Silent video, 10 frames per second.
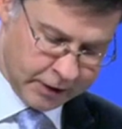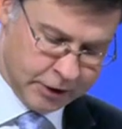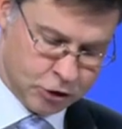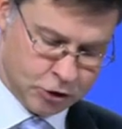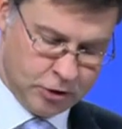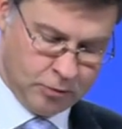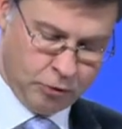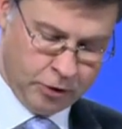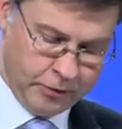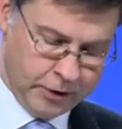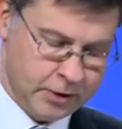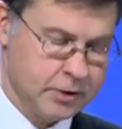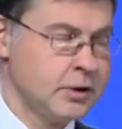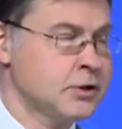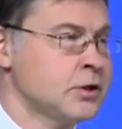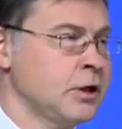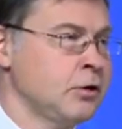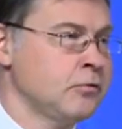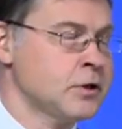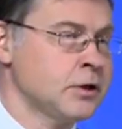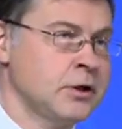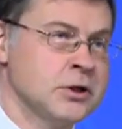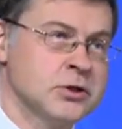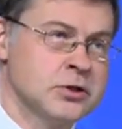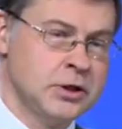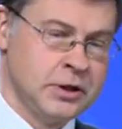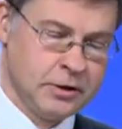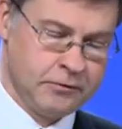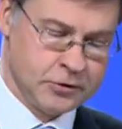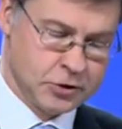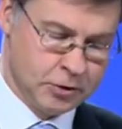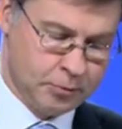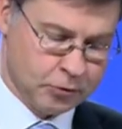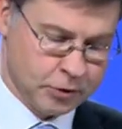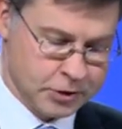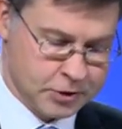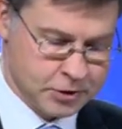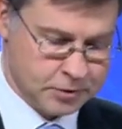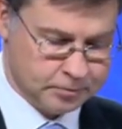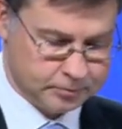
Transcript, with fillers: additional borrowing instead of the necessary fiscal prudence.